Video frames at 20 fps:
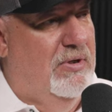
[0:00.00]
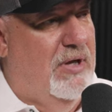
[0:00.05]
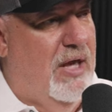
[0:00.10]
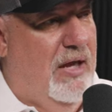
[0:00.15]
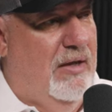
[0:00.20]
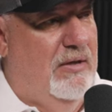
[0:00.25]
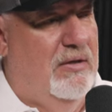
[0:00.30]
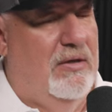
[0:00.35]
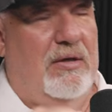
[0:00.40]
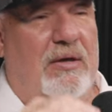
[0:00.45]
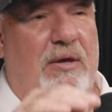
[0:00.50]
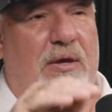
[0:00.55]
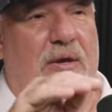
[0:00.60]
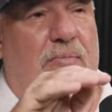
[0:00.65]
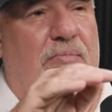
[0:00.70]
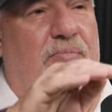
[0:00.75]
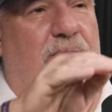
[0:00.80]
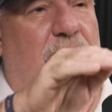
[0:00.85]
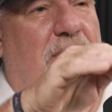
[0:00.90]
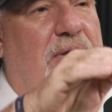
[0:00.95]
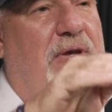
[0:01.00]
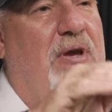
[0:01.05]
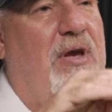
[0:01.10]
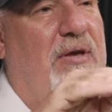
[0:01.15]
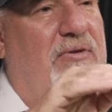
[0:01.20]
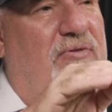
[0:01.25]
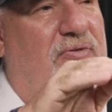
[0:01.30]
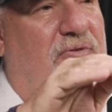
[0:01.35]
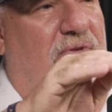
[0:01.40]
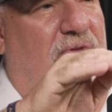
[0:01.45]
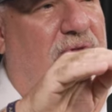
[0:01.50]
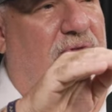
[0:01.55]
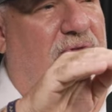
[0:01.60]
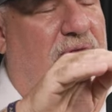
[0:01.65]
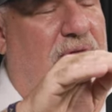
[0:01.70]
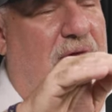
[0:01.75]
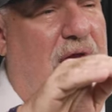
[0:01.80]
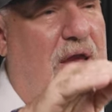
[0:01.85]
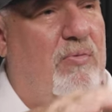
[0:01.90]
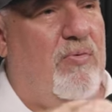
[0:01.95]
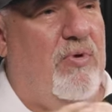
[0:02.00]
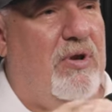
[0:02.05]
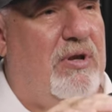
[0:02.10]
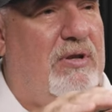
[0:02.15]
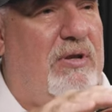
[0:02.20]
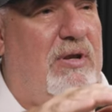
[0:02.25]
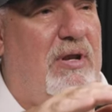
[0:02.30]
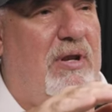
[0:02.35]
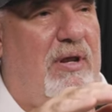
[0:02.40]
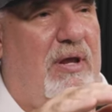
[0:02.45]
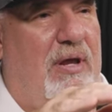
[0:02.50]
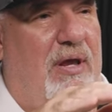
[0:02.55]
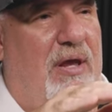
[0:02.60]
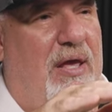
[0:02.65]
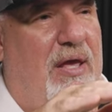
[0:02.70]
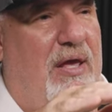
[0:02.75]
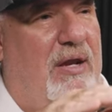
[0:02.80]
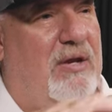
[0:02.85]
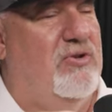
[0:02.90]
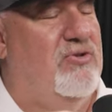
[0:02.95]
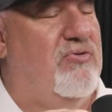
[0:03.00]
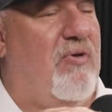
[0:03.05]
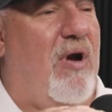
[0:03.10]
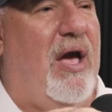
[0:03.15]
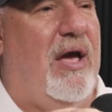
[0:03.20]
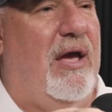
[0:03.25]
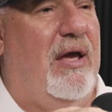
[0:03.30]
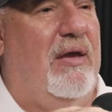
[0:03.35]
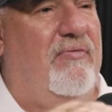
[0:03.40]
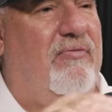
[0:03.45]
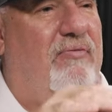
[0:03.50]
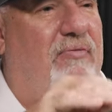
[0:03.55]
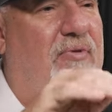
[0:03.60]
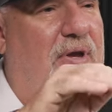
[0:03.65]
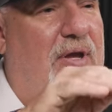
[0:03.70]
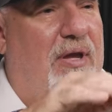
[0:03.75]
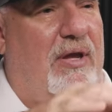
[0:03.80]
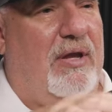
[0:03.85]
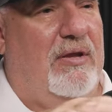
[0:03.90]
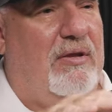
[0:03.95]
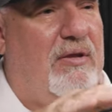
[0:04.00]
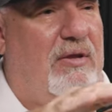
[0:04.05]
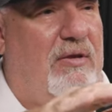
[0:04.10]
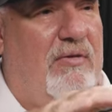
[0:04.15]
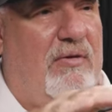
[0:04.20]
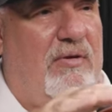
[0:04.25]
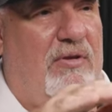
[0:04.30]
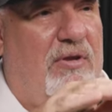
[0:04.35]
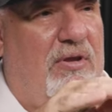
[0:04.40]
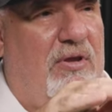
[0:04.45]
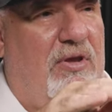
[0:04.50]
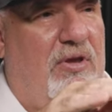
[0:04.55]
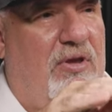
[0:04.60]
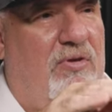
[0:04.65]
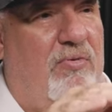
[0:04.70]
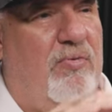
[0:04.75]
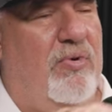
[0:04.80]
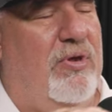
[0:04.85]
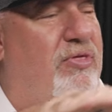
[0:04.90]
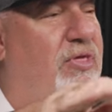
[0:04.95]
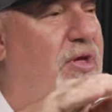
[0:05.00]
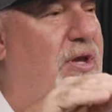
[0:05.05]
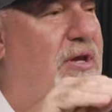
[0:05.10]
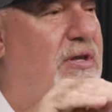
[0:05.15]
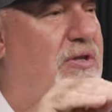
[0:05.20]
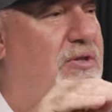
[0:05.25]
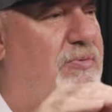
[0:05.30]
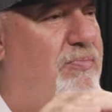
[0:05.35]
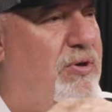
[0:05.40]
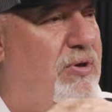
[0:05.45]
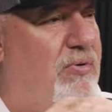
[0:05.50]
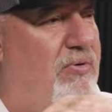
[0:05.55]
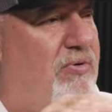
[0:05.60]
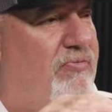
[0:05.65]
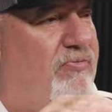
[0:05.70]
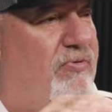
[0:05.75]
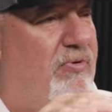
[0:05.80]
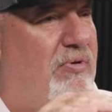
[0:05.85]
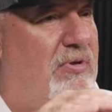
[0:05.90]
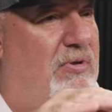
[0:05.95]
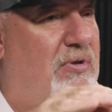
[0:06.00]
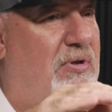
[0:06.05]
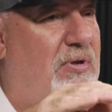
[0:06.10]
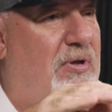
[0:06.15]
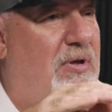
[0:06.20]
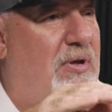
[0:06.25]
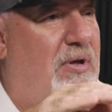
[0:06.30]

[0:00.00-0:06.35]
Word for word: Okay. Because they would hit a drive and you would think it's beautiful